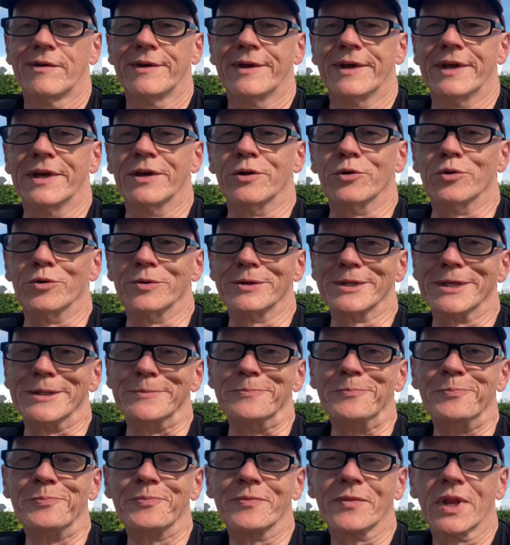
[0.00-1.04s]
Here, Odeon.
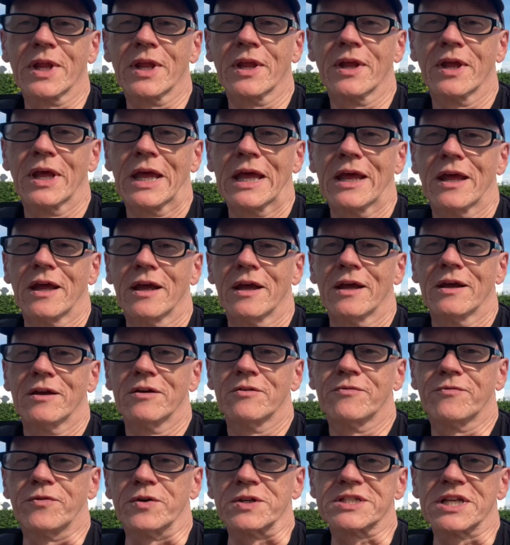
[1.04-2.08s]

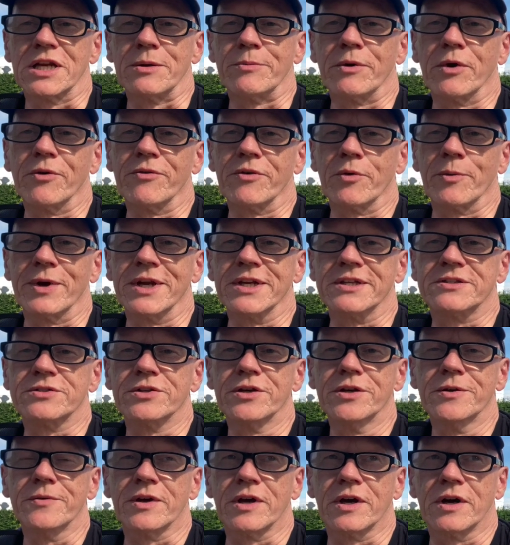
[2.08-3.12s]
First cinema I ever went
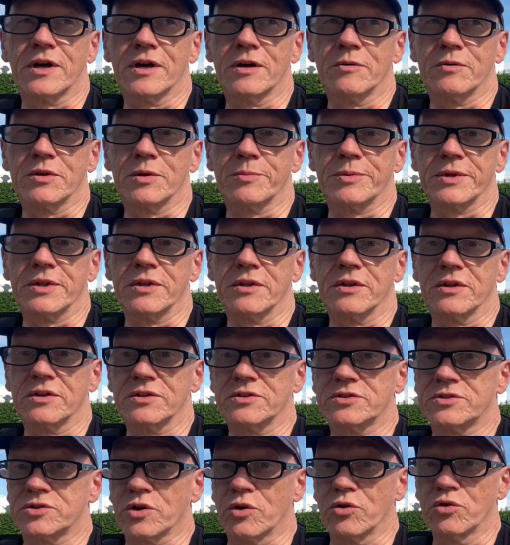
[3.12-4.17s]
to would have been the
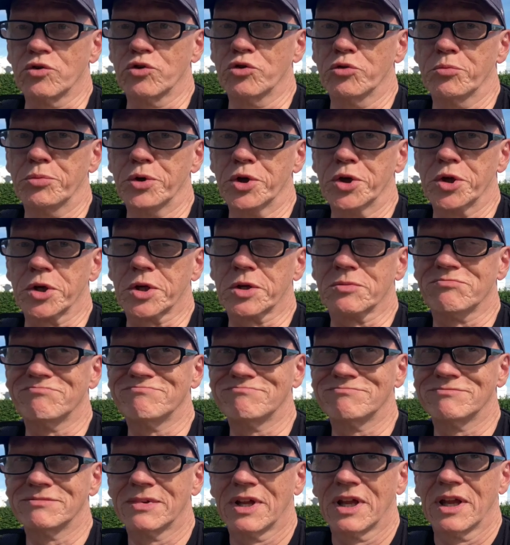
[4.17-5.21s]
Jungle Book,
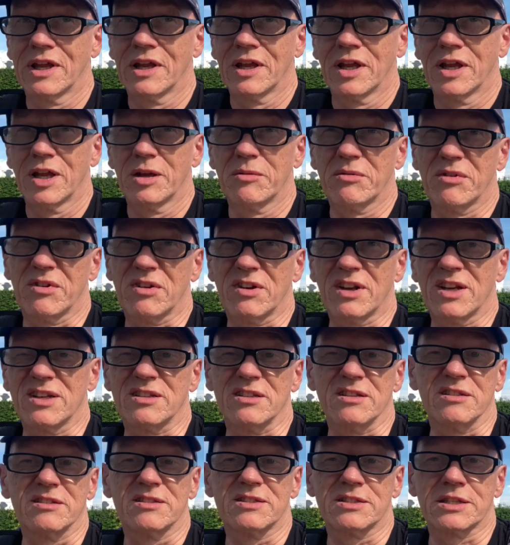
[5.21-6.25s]

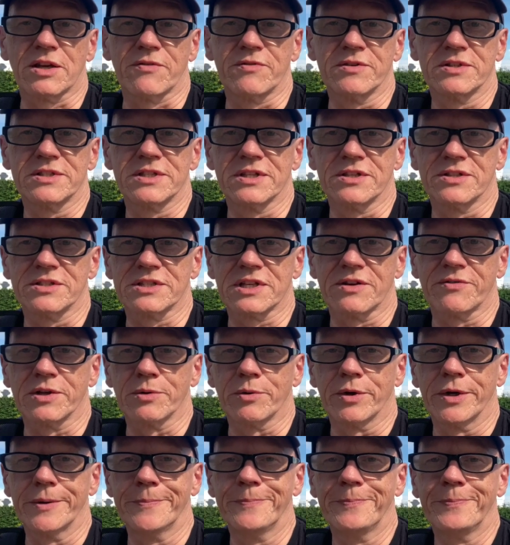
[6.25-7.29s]
1970 or
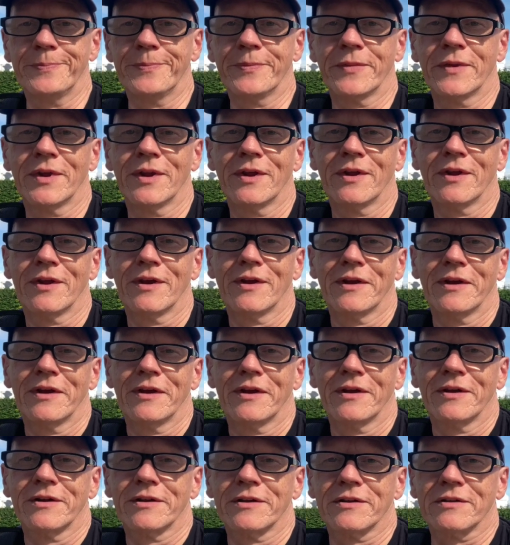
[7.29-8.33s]
71.
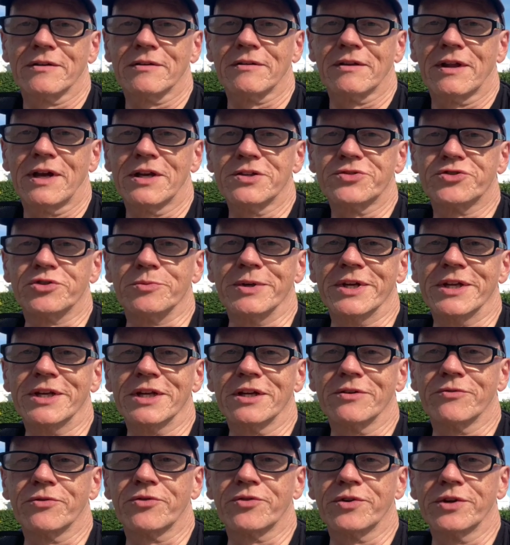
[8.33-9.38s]
Last remaining
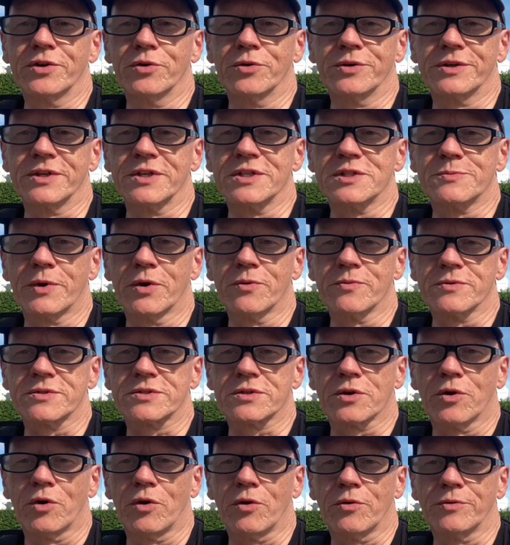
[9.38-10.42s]
of 3 Odeons built in
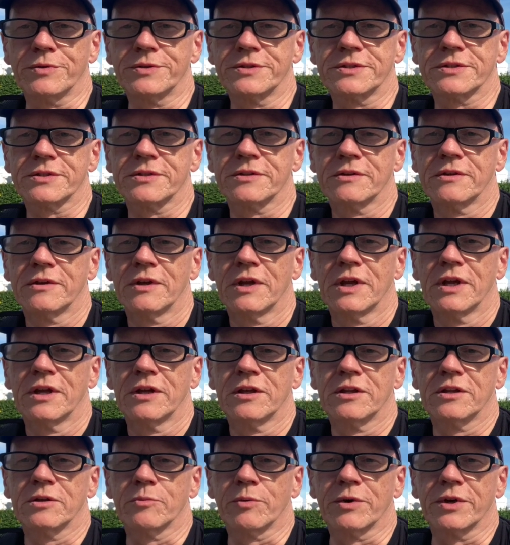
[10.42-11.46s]
Scotland.
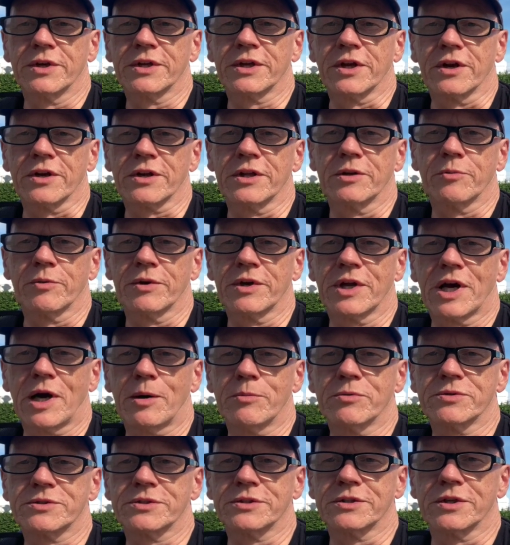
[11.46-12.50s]
The one in Kirk and the one in
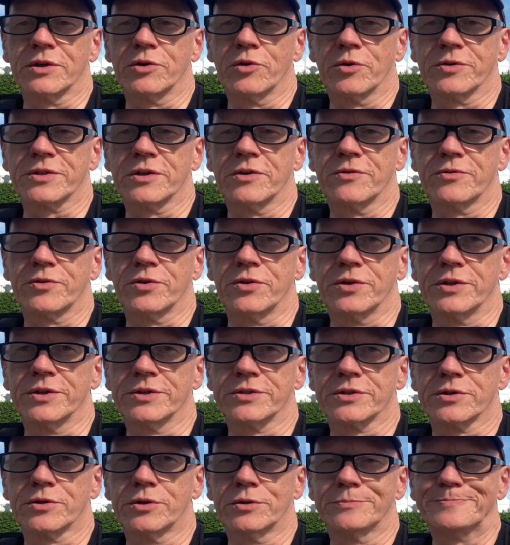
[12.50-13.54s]
Hamilton got knocked down a few years
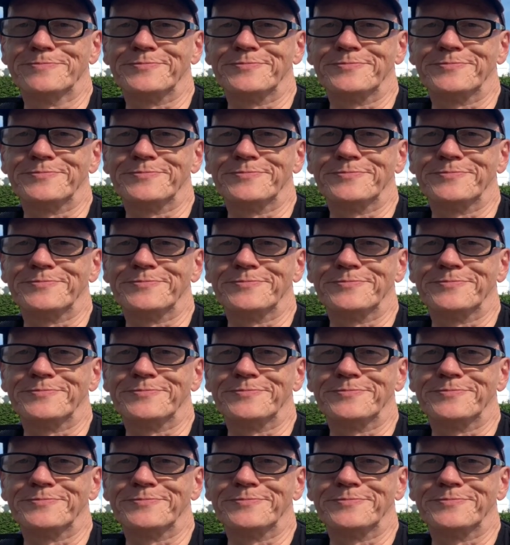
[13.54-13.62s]
ago.